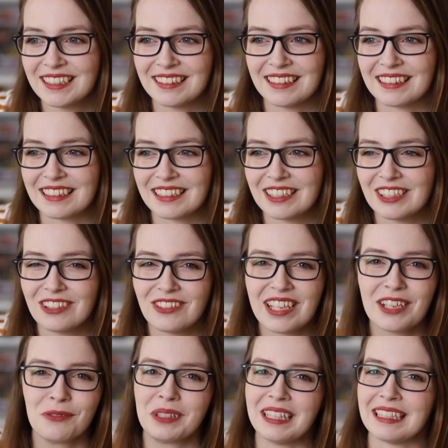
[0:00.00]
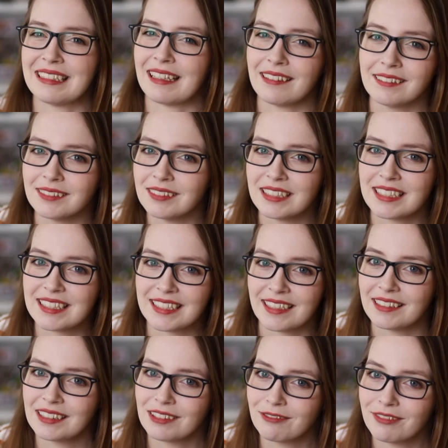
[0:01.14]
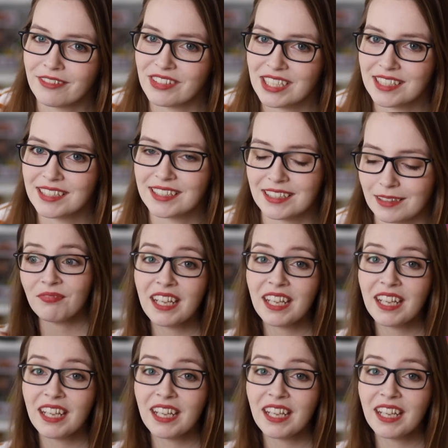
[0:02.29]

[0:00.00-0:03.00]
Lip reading: like, you can't really tell it's set in the 50s.